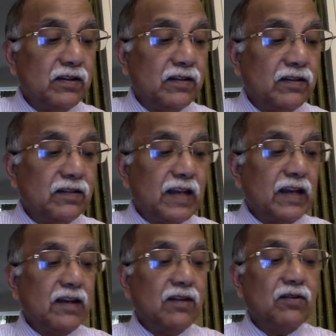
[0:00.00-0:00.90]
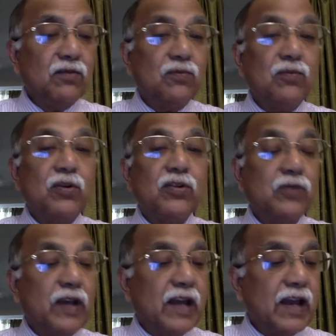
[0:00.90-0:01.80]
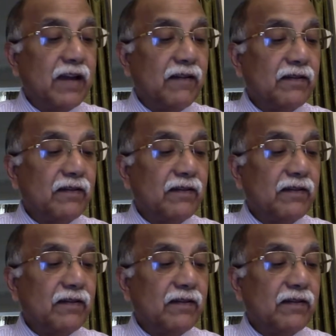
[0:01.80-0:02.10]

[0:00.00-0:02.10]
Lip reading: sell what you have